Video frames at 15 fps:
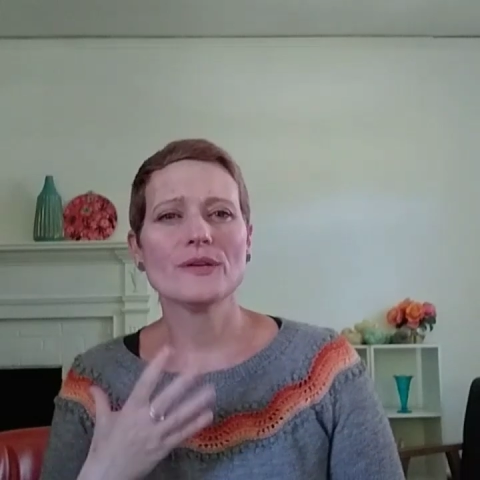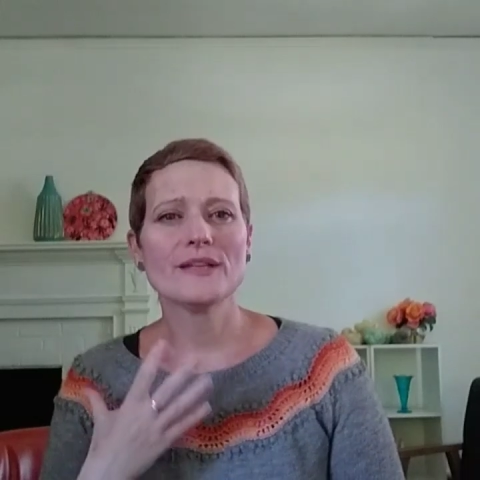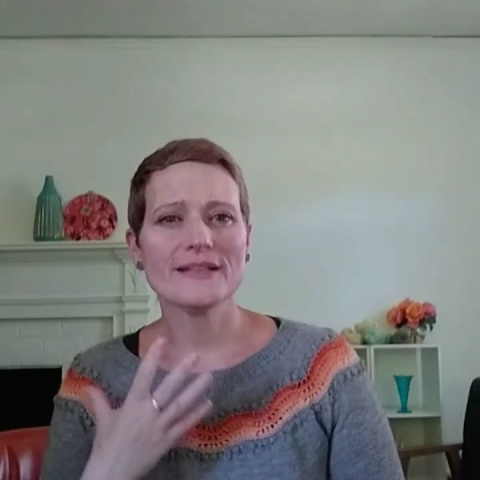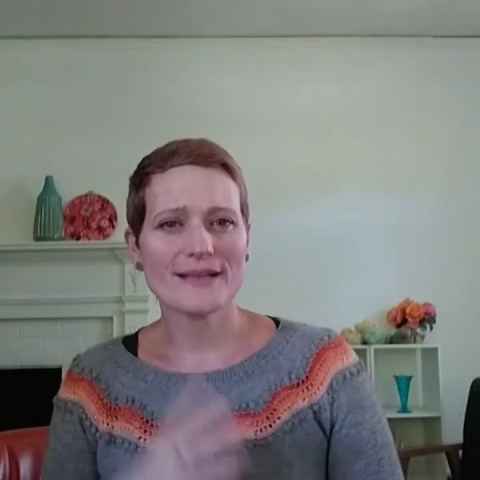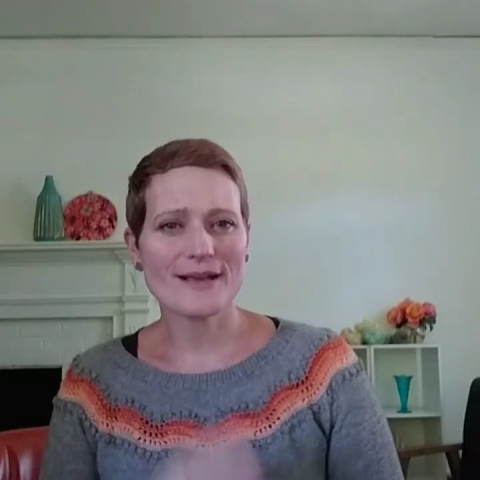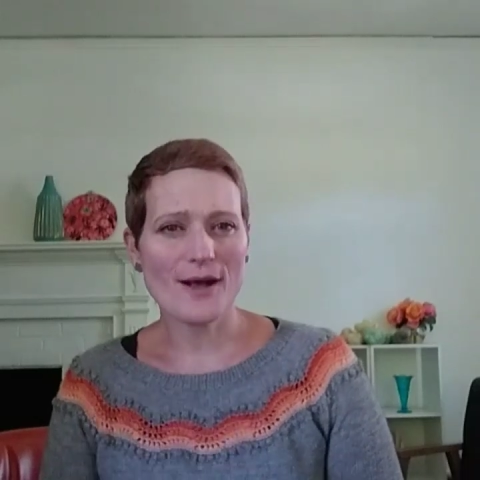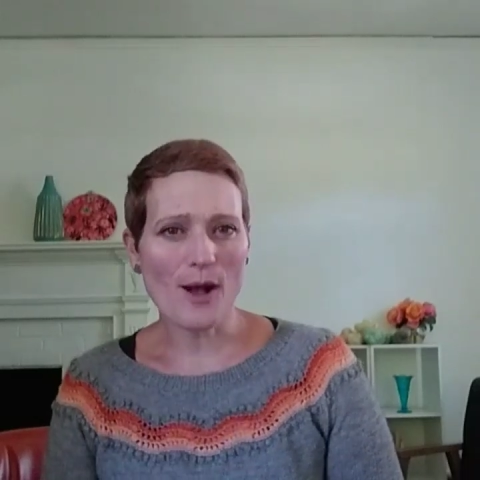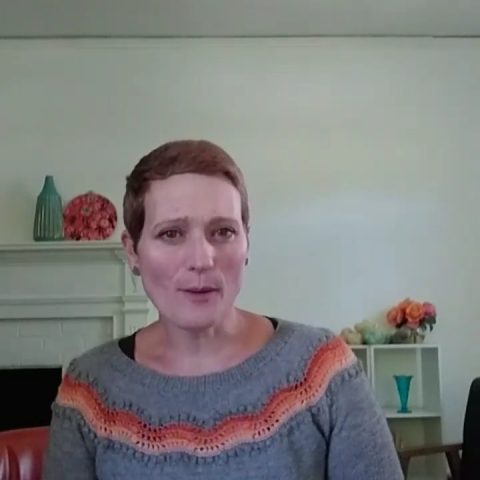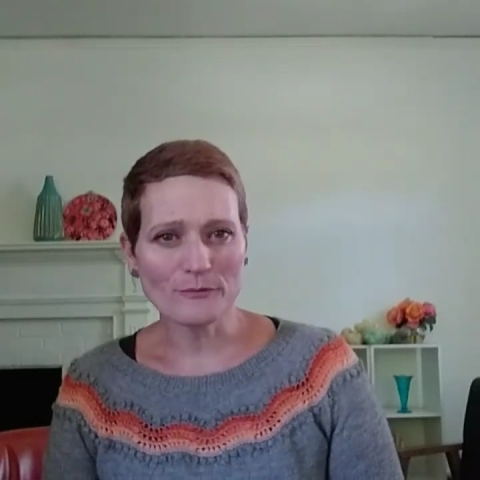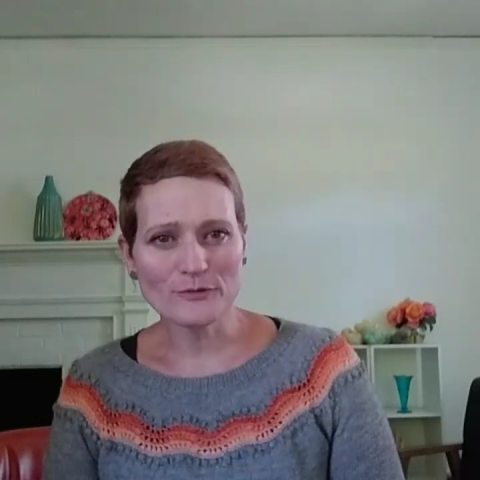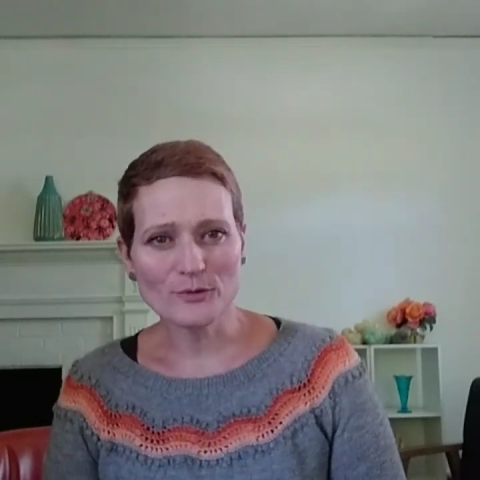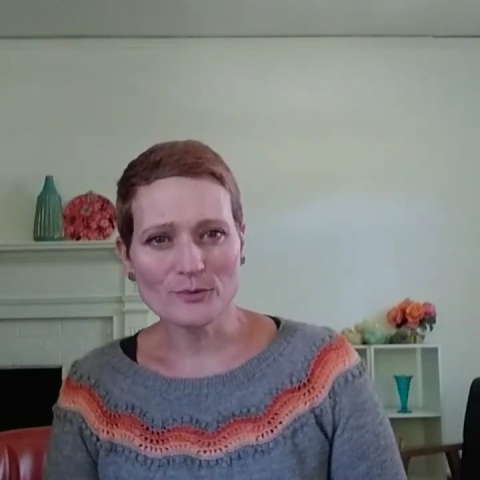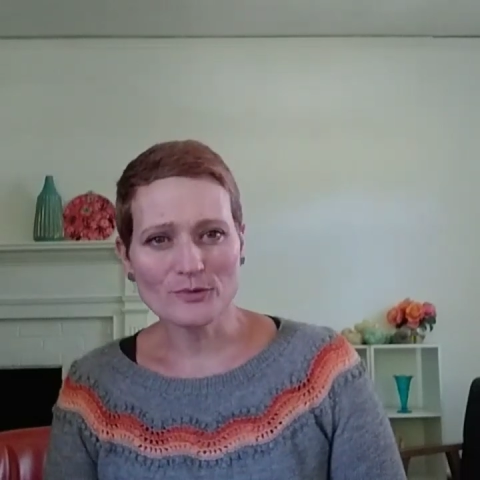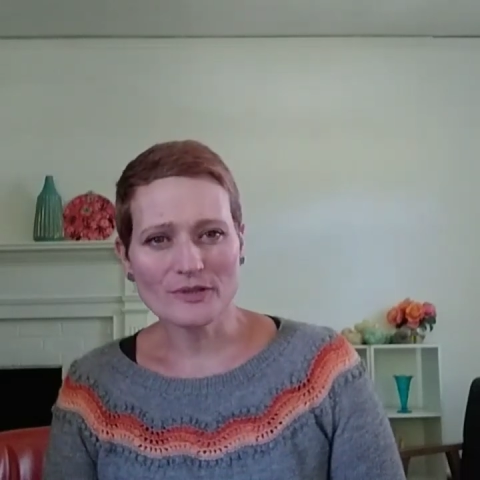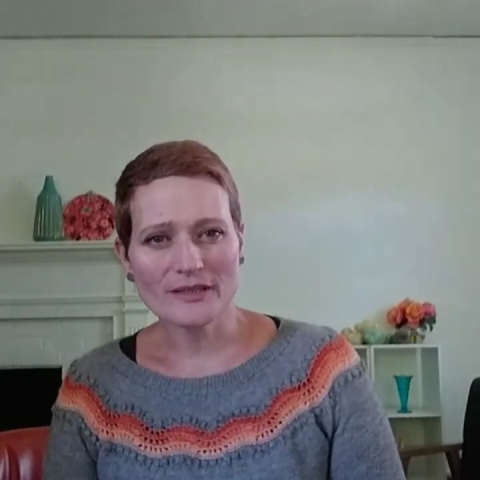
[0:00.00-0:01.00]
really
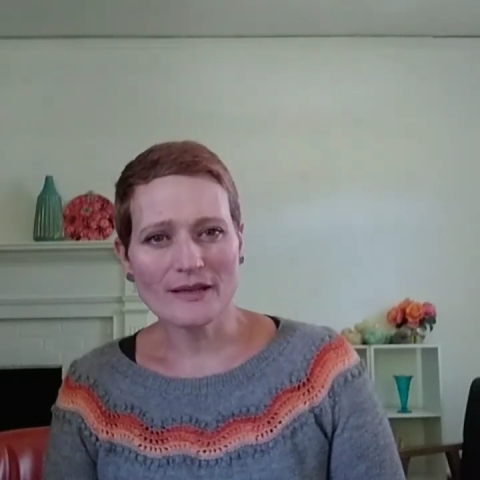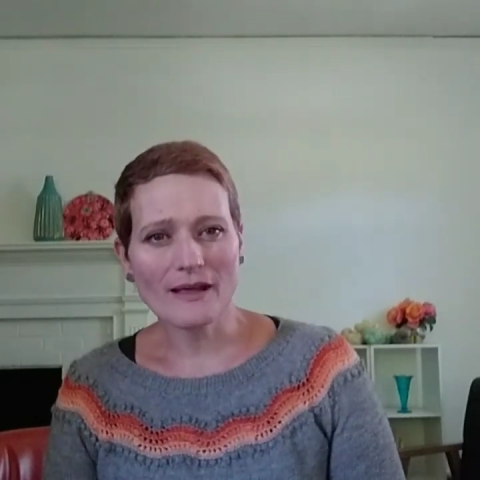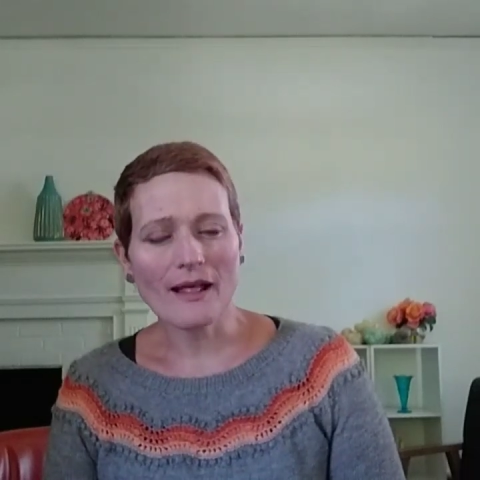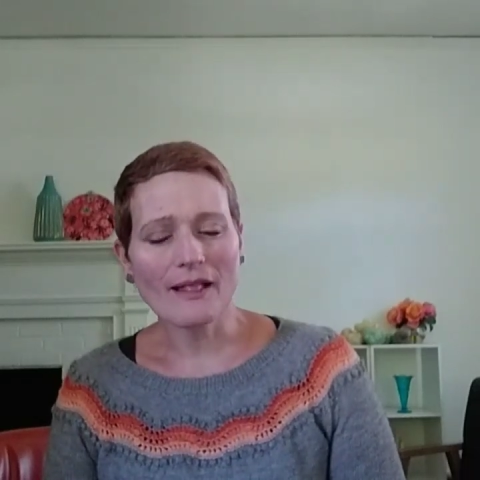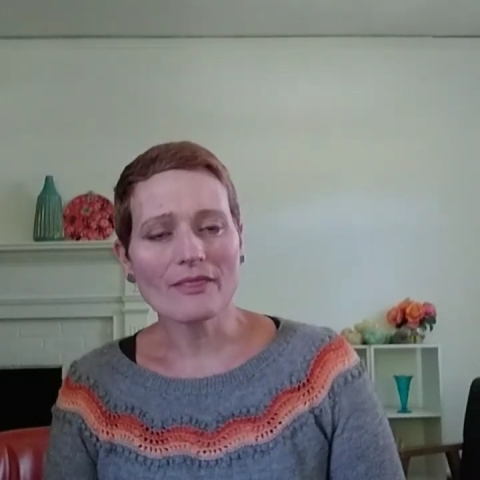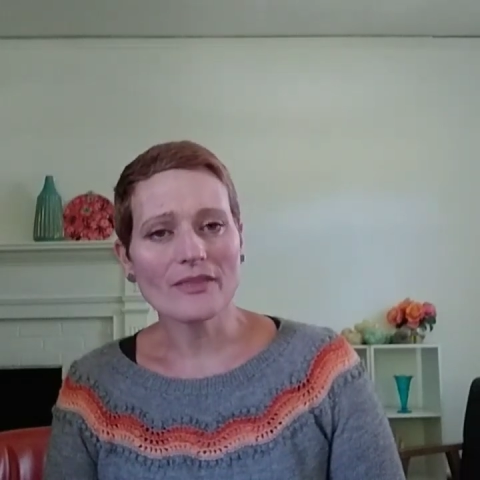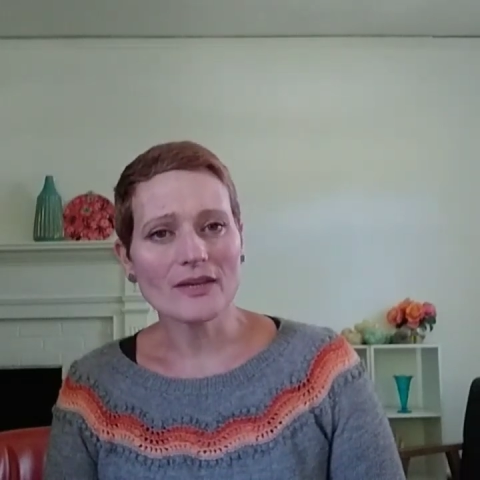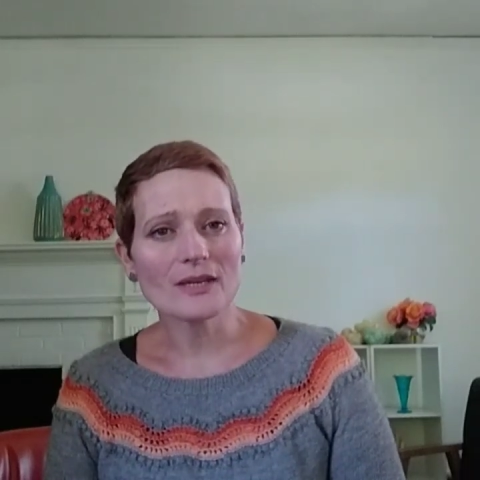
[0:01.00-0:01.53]
comfortable, and I